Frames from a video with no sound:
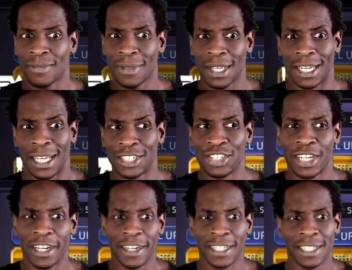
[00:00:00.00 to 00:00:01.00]

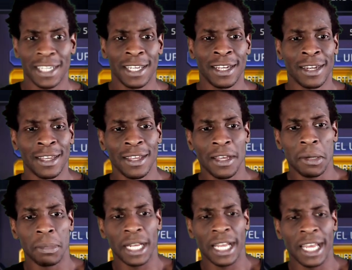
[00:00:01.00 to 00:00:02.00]
legendary skin, but
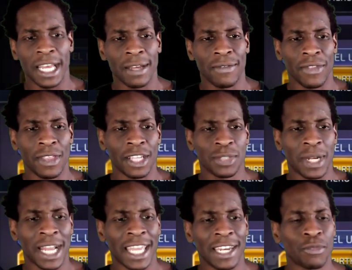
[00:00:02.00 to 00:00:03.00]
I have this one. I
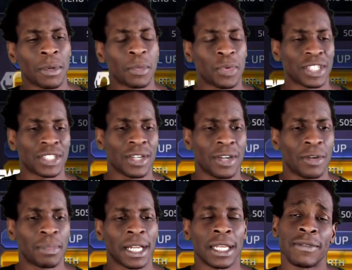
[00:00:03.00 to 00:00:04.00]
can't even remember what it's called, but
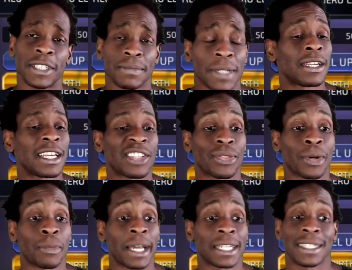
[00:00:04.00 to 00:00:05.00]
I love it. It's a
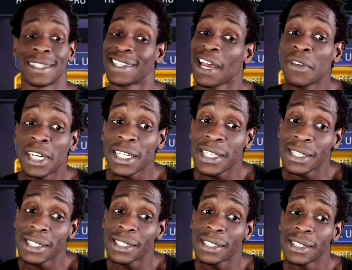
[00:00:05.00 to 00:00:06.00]
throwback to the
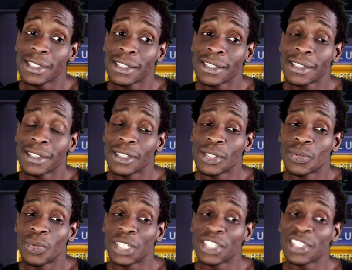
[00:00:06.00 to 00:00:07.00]
70s.
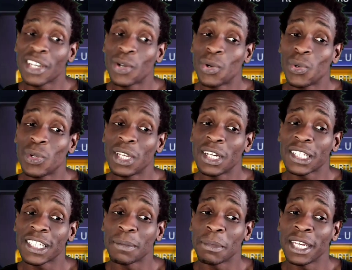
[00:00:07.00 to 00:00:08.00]
Which is a cool look
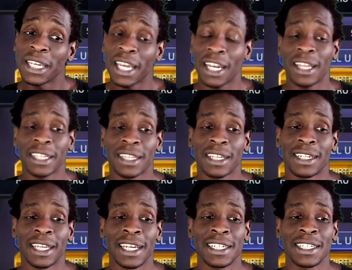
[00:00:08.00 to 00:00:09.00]
to me, kind of like the
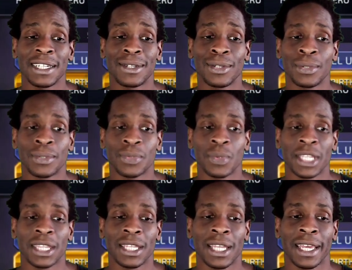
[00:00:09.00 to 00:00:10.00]
Daisy Dukes with
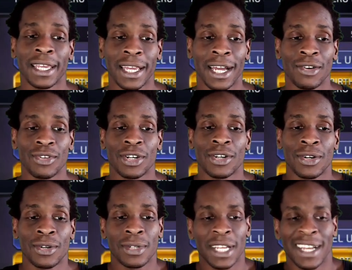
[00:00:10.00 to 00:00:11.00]
the like
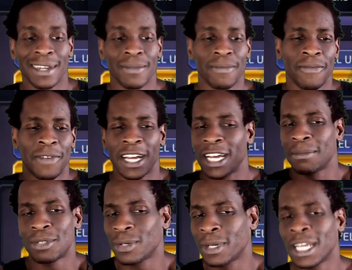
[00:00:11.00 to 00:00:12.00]
cowgirl kind of vibe
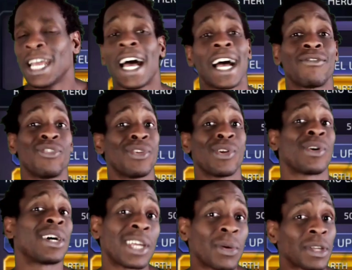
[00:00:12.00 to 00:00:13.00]
to it. I have no
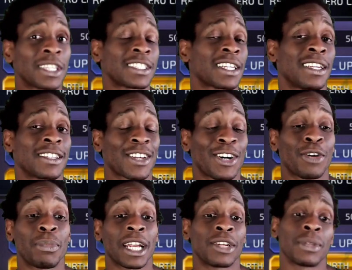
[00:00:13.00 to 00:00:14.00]
idea what the skin is called,
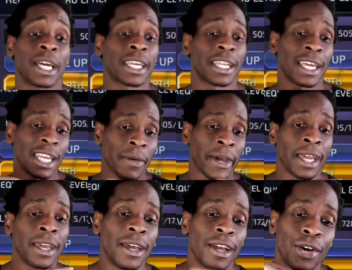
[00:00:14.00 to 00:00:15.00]
but I do like it. Anyway,
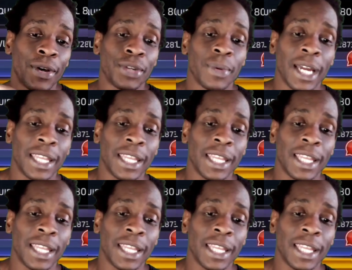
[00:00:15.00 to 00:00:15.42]
going directly